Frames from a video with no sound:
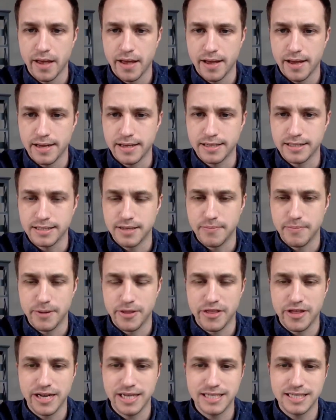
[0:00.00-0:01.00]

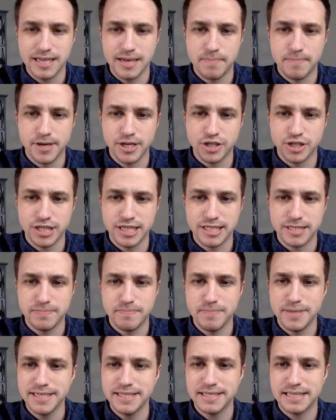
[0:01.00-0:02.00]
But she's
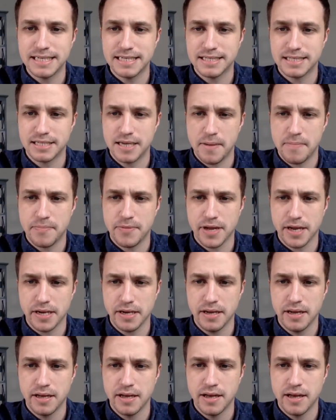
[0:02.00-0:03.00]
missing something.
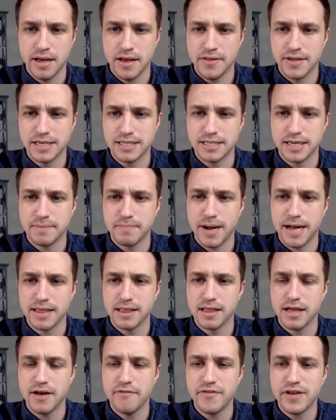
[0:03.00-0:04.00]
And then he said, my
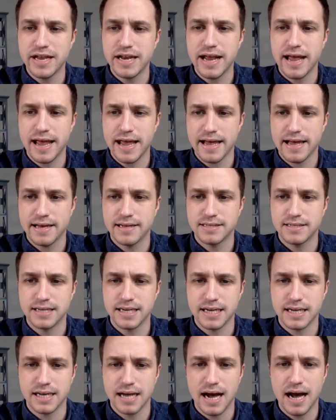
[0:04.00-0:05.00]
loving hand to
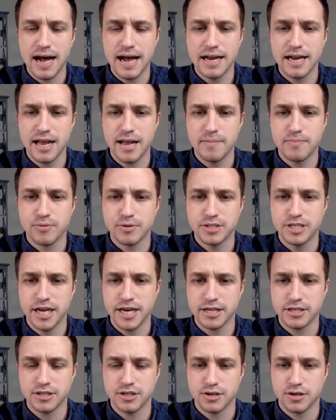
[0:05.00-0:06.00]
guide and
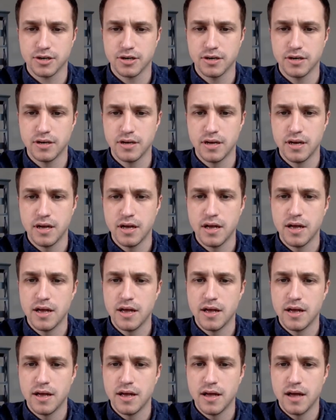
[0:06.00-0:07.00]
protect her.
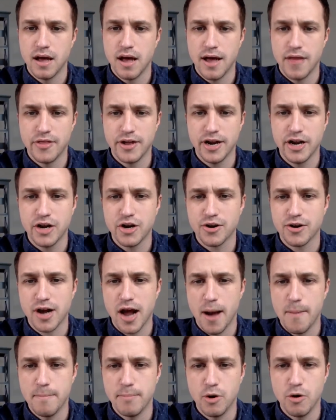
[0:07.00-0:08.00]
And then I heard,
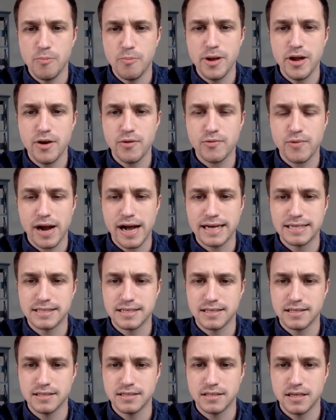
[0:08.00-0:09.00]
a moment
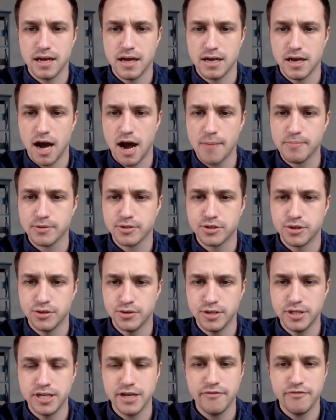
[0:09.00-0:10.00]
arises, an
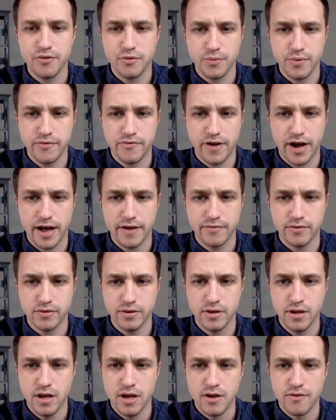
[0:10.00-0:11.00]
opportunity for
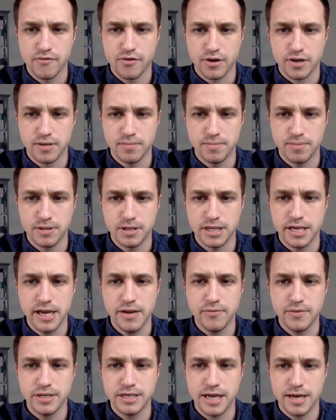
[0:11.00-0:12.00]
revival, for complete
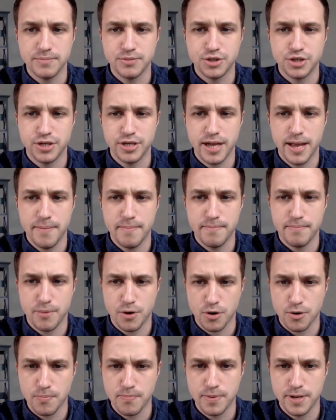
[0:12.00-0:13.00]
redemption and
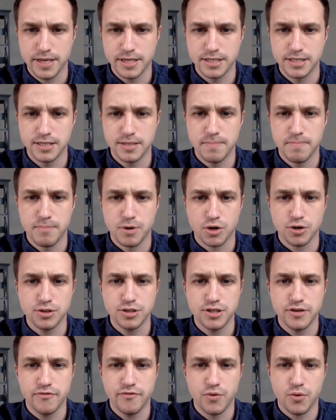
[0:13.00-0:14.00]
purpose
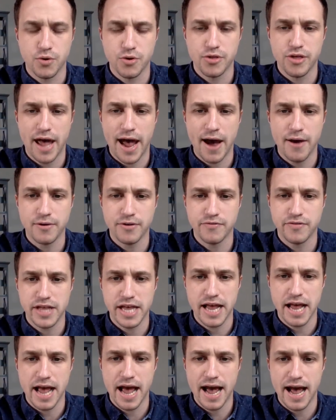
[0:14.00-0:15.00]
bursting forth out of
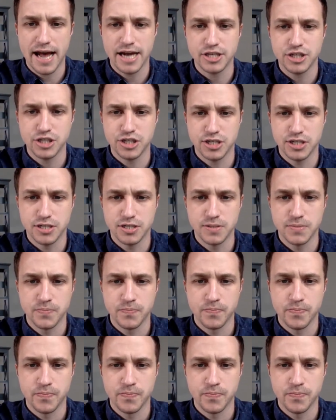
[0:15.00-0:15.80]
the ashes.